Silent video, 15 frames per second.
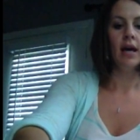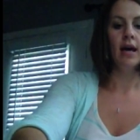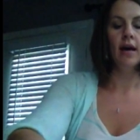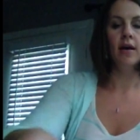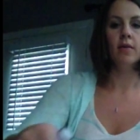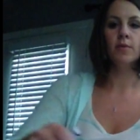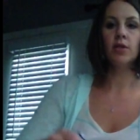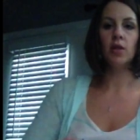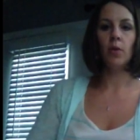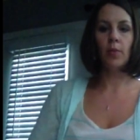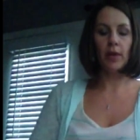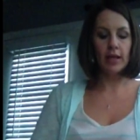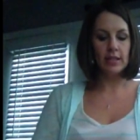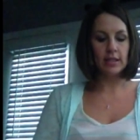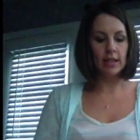Um, so
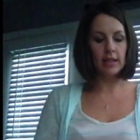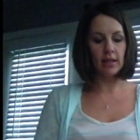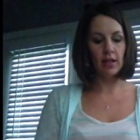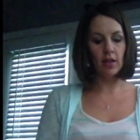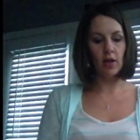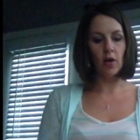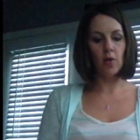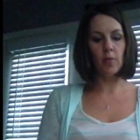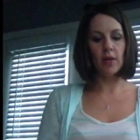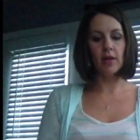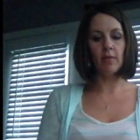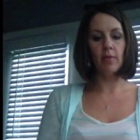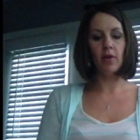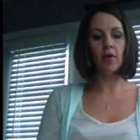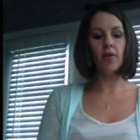placing the globe in
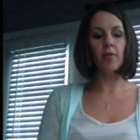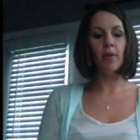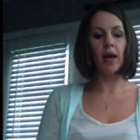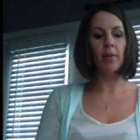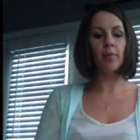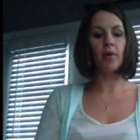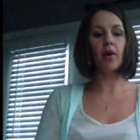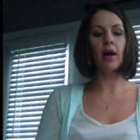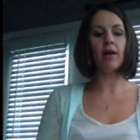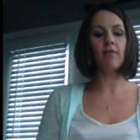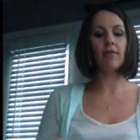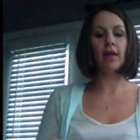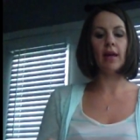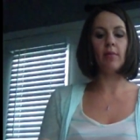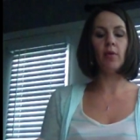the middle of the paper,
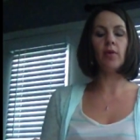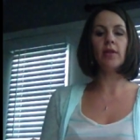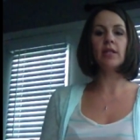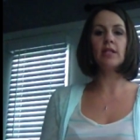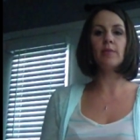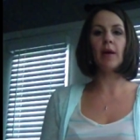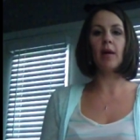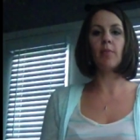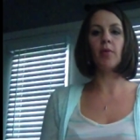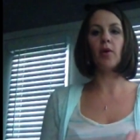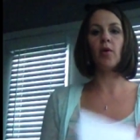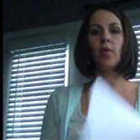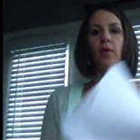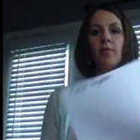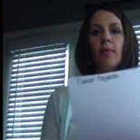I've labeled this
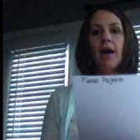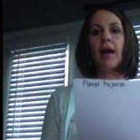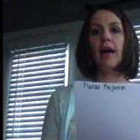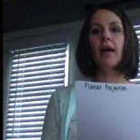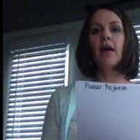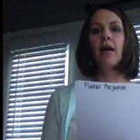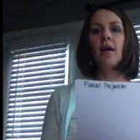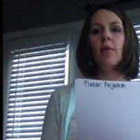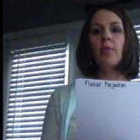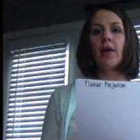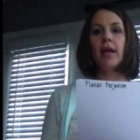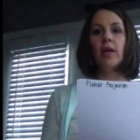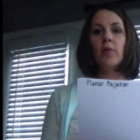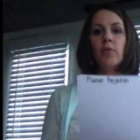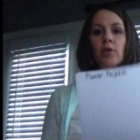paper with my
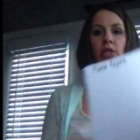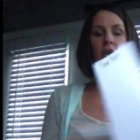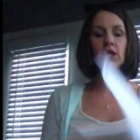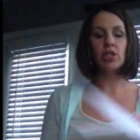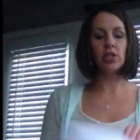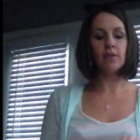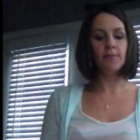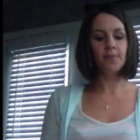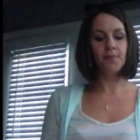planar projection.